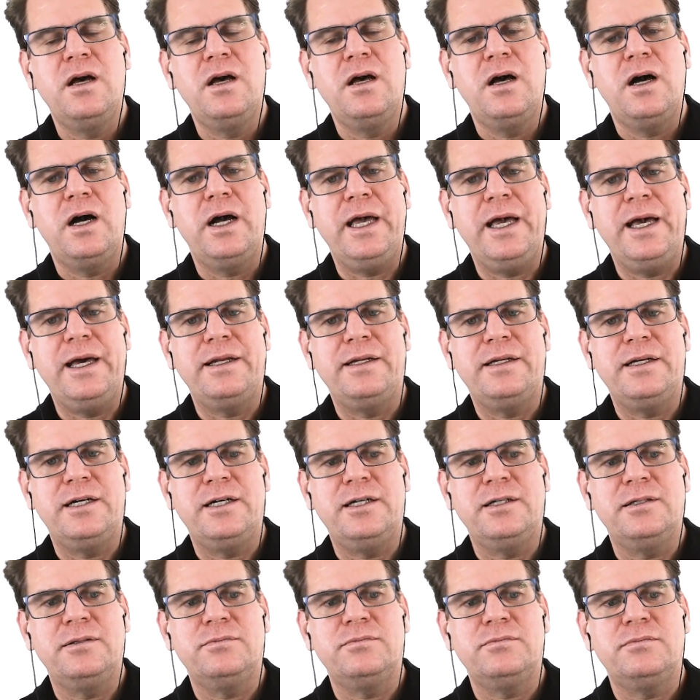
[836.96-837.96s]
I had,
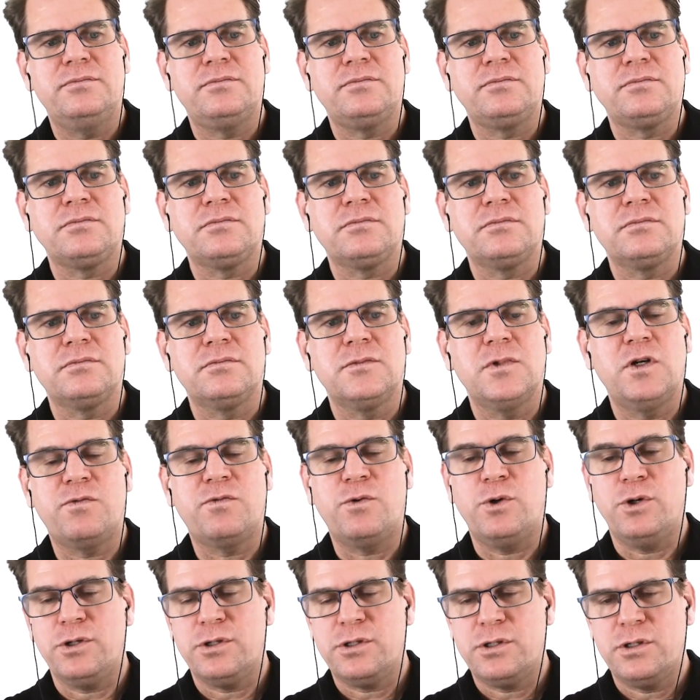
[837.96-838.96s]
of
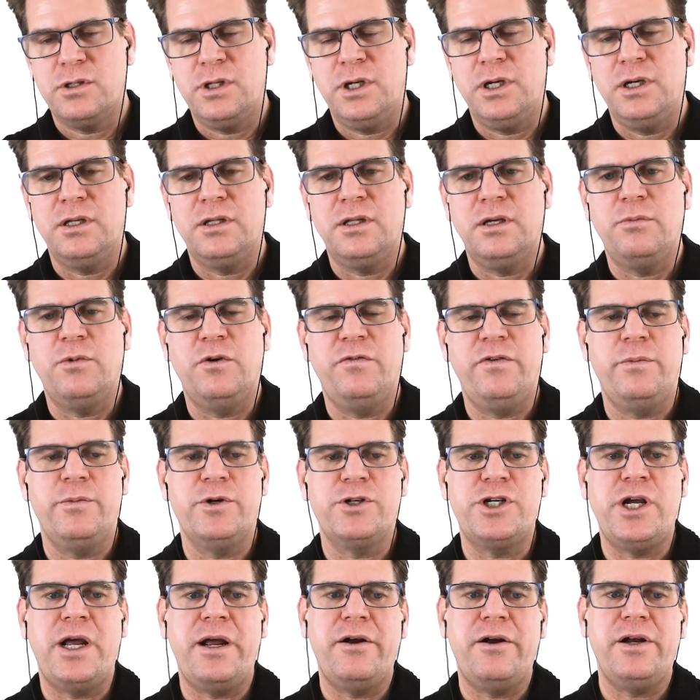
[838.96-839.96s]
course, the Movember
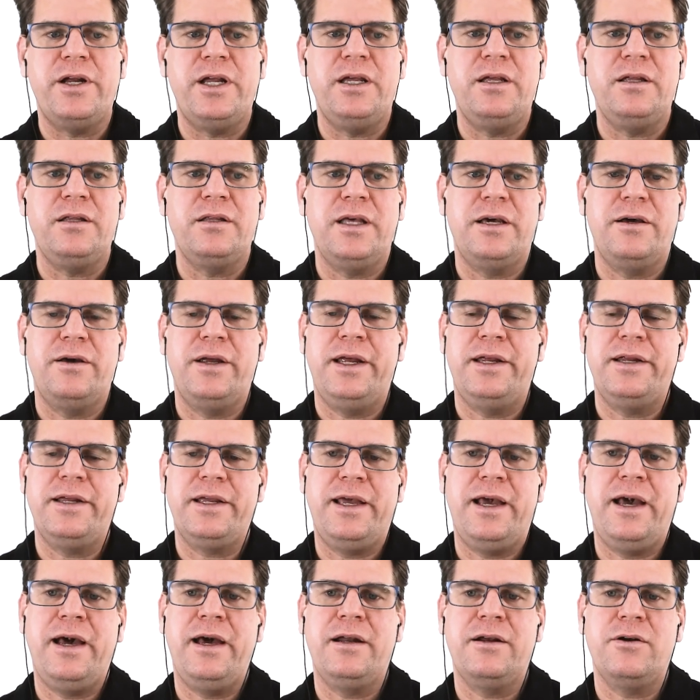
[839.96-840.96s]
charity that had a
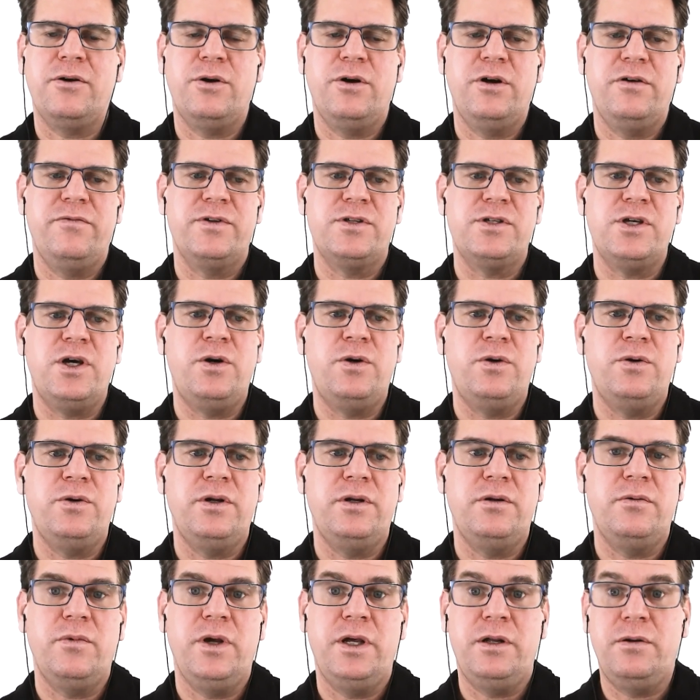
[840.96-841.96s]
category of its own,
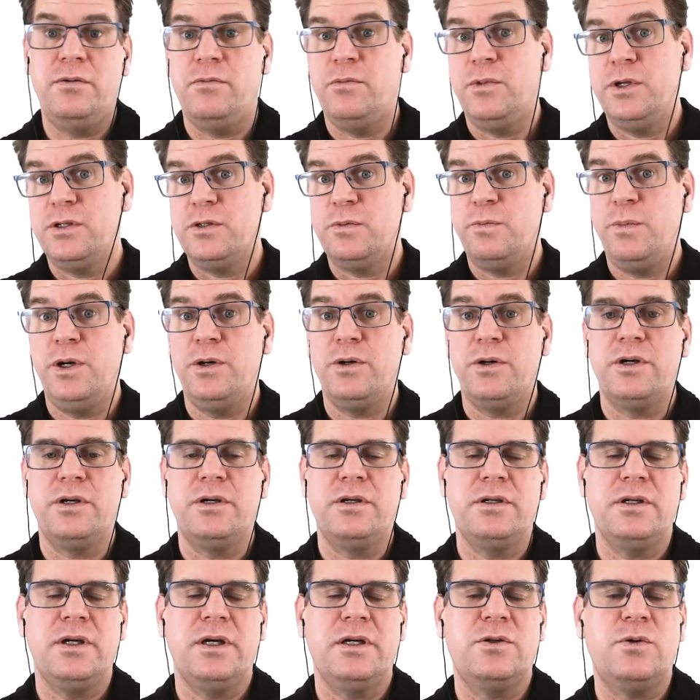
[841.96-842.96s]
and we spoke
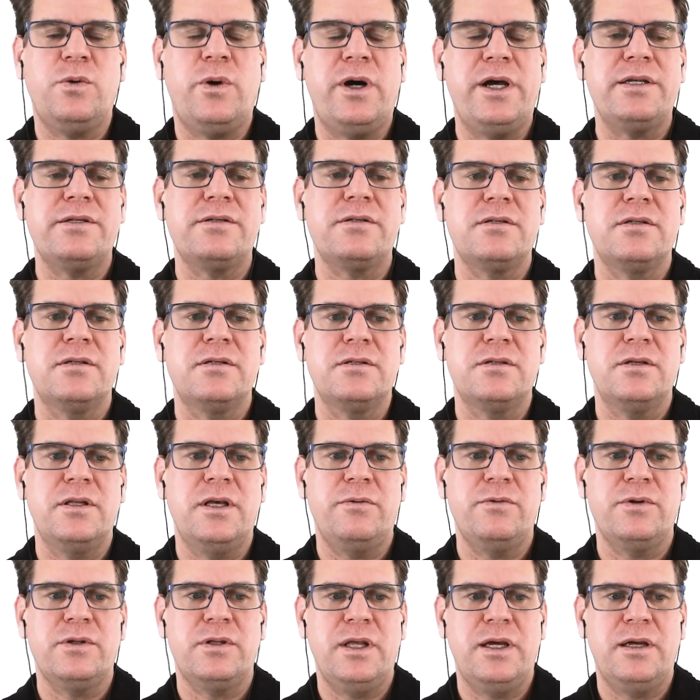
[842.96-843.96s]
twice, so
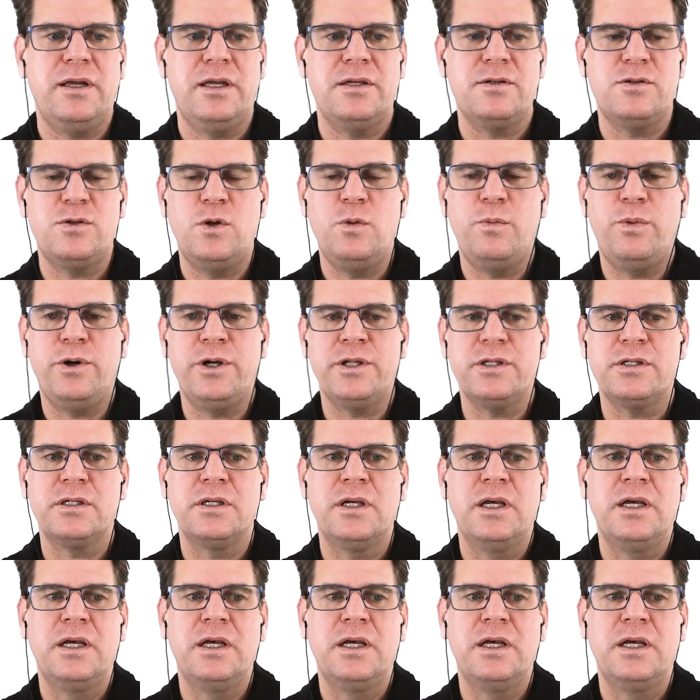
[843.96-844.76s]
that has 2 points.